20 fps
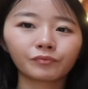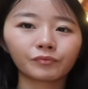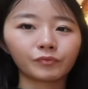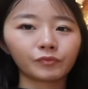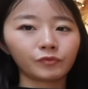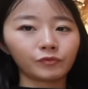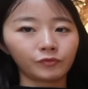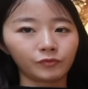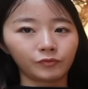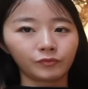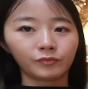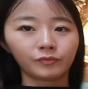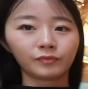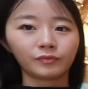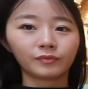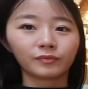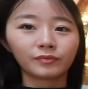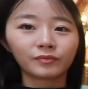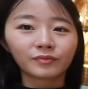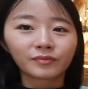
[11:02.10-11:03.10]

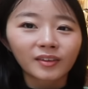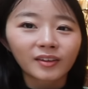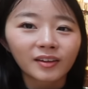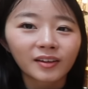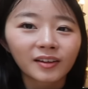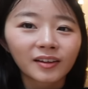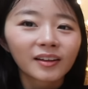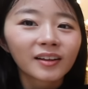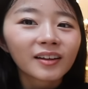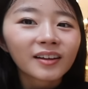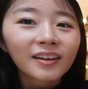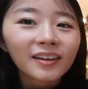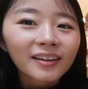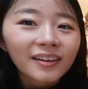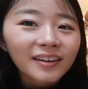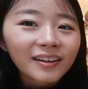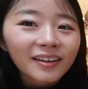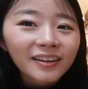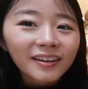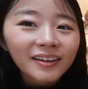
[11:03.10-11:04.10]

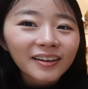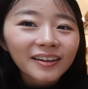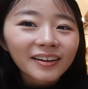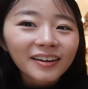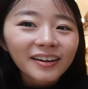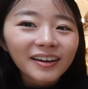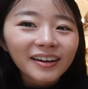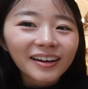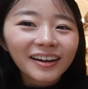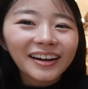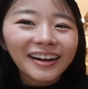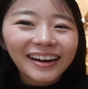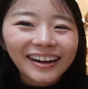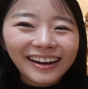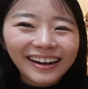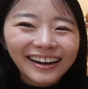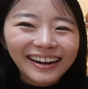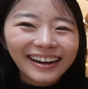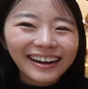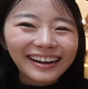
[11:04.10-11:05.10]

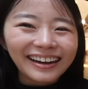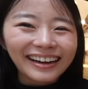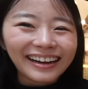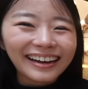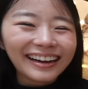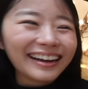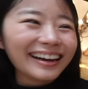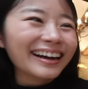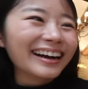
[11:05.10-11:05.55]
The person shown says nothing.